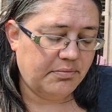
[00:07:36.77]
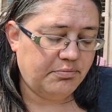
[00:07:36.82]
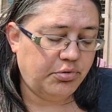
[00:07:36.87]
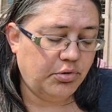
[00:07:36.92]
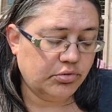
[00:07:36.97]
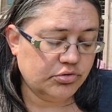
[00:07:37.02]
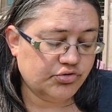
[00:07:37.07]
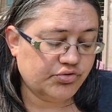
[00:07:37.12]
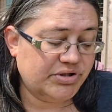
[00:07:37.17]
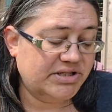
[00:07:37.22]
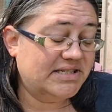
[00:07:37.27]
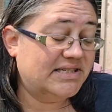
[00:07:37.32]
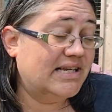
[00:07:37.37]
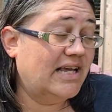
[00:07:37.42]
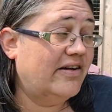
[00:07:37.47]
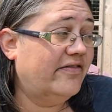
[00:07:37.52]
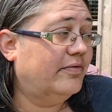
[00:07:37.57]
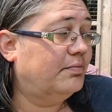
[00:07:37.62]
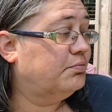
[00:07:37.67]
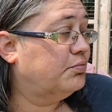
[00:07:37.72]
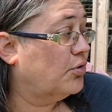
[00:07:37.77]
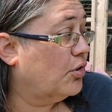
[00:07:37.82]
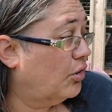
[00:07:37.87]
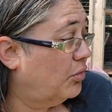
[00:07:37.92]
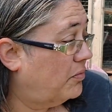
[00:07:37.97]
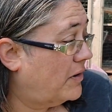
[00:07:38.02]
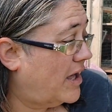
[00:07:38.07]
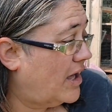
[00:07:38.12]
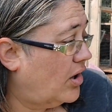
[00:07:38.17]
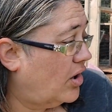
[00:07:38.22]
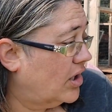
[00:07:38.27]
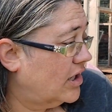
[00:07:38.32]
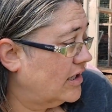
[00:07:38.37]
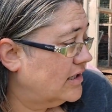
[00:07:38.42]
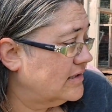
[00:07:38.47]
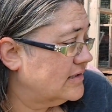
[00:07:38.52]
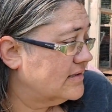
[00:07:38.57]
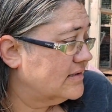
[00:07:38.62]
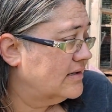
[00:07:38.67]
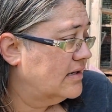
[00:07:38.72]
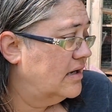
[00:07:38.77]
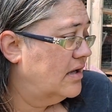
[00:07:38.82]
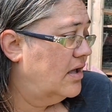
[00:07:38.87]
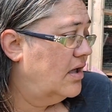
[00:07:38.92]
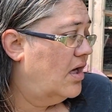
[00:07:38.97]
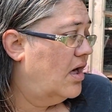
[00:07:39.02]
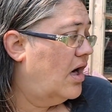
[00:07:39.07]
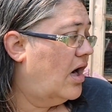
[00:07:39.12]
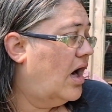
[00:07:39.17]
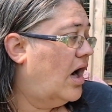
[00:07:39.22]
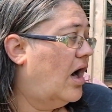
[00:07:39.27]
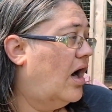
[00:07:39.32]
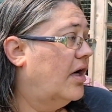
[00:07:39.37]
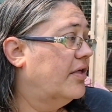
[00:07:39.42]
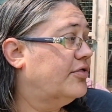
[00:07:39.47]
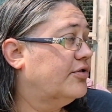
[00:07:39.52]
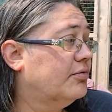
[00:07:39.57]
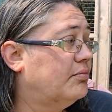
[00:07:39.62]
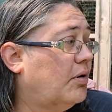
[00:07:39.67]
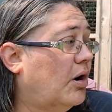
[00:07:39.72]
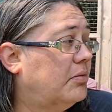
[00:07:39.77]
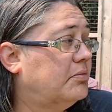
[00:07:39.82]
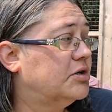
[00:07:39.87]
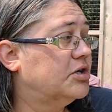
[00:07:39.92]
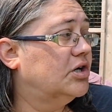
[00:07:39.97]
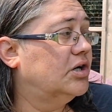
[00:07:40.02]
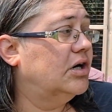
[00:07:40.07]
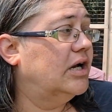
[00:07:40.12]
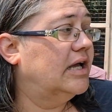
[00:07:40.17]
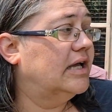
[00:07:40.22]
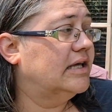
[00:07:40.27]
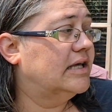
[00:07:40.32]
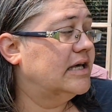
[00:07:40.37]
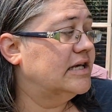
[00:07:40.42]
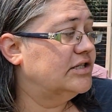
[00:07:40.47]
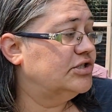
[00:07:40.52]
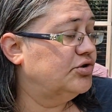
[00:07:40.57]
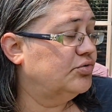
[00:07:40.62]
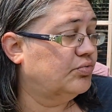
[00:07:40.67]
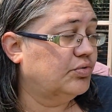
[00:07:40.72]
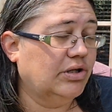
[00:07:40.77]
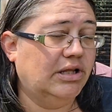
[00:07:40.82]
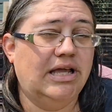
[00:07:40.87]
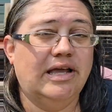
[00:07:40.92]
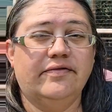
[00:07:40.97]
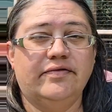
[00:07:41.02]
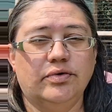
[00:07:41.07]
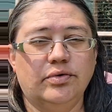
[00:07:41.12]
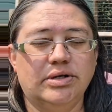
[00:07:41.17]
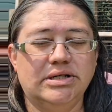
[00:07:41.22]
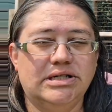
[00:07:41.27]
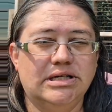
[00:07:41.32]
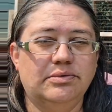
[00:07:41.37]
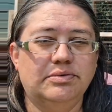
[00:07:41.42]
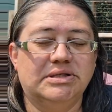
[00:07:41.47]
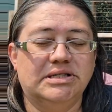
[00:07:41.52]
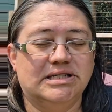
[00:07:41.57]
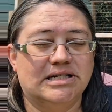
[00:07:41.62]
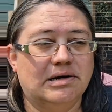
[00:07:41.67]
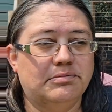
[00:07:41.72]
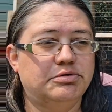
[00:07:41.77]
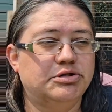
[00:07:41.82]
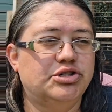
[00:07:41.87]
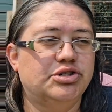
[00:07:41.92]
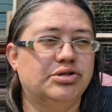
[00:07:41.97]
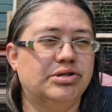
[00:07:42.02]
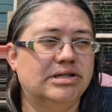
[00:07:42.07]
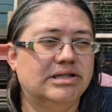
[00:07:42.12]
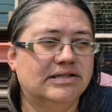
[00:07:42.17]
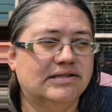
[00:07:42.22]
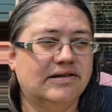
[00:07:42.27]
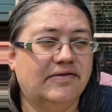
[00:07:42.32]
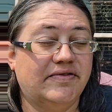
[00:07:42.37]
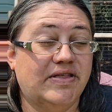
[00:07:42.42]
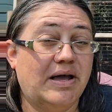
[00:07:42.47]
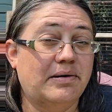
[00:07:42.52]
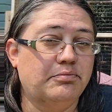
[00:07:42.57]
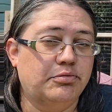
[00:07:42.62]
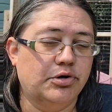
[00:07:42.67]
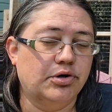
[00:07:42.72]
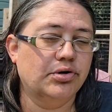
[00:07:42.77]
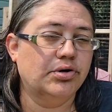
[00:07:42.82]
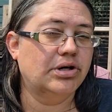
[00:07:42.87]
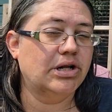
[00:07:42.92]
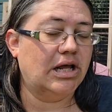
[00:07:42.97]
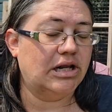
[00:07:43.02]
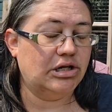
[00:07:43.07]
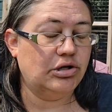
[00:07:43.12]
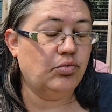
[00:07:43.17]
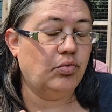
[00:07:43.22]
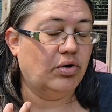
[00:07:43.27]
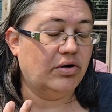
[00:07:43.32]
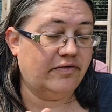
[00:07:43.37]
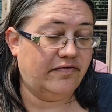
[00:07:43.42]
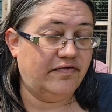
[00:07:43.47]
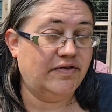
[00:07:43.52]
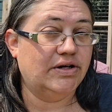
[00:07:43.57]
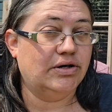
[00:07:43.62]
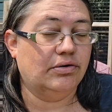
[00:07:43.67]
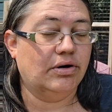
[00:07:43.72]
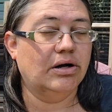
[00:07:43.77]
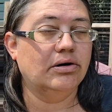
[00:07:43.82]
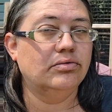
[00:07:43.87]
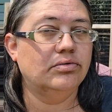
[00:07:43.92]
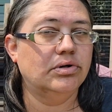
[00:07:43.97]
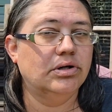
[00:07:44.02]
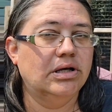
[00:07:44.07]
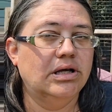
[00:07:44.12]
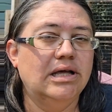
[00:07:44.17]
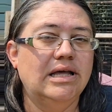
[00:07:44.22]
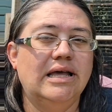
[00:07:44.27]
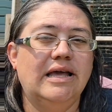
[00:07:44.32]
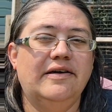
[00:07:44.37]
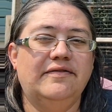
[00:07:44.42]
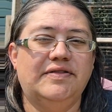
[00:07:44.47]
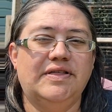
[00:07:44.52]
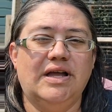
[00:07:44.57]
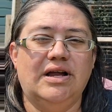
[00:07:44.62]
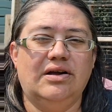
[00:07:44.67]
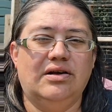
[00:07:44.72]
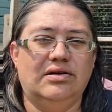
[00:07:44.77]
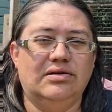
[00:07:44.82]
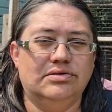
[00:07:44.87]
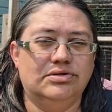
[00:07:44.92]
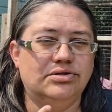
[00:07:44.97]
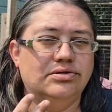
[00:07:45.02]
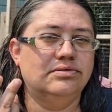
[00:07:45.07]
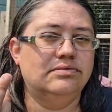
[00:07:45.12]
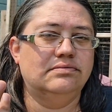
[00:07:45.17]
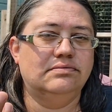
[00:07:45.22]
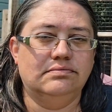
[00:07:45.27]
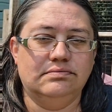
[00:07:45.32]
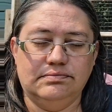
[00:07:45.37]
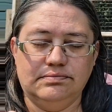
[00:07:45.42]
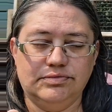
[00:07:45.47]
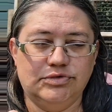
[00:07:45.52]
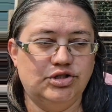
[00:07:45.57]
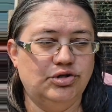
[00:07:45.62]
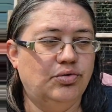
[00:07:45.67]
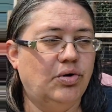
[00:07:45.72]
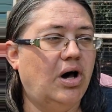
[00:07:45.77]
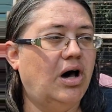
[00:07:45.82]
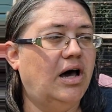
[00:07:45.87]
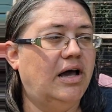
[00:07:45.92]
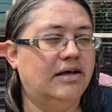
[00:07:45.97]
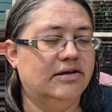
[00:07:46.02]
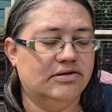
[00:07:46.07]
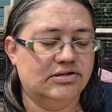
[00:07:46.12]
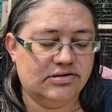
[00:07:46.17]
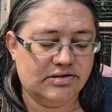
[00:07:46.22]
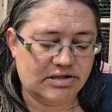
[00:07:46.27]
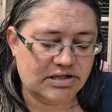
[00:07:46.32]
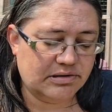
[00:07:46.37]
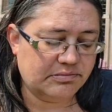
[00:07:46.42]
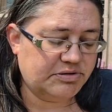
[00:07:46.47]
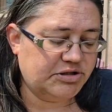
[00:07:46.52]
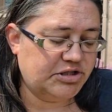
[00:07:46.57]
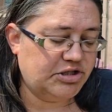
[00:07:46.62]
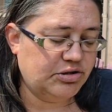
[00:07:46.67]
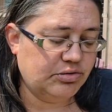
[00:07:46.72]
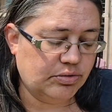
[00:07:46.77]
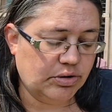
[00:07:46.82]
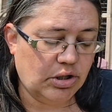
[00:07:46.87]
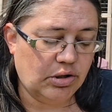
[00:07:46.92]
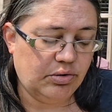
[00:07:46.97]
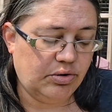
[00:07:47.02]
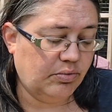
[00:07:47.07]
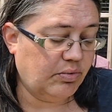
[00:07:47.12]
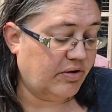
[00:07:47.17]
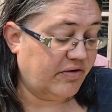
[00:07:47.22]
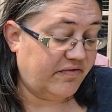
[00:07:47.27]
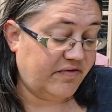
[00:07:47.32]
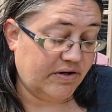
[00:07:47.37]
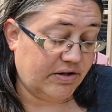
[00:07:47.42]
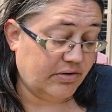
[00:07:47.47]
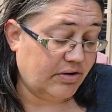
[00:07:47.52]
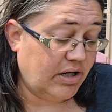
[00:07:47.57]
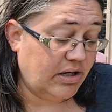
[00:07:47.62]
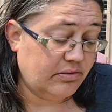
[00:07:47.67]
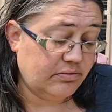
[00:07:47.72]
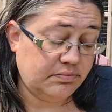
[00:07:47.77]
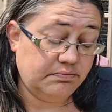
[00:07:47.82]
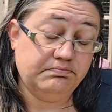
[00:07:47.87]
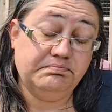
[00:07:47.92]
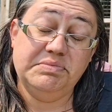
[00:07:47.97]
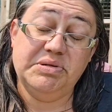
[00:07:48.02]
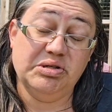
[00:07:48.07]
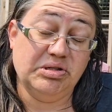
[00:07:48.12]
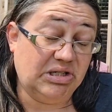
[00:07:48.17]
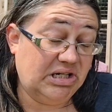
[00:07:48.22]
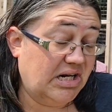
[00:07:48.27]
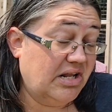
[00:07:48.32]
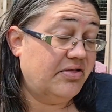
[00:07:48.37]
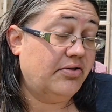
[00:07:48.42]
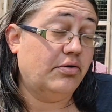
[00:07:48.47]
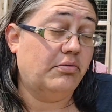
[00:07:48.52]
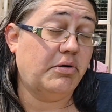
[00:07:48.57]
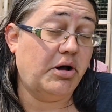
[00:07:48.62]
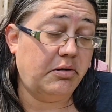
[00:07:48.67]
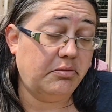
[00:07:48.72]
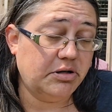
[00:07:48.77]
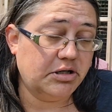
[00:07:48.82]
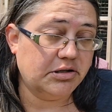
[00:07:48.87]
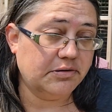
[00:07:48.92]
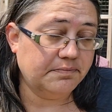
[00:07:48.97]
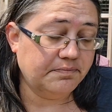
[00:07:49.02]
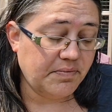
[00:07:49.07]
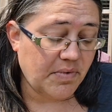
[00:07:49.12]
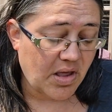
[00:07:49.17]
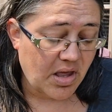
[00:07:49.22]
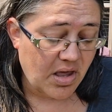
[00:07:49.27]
Poultry safe probiotics, thermometer in case you really have no idea what the temperature is of that bird and you want to figure out if they're too high, if the temperature's too low, you want to figure it out. You'll need a thermometer.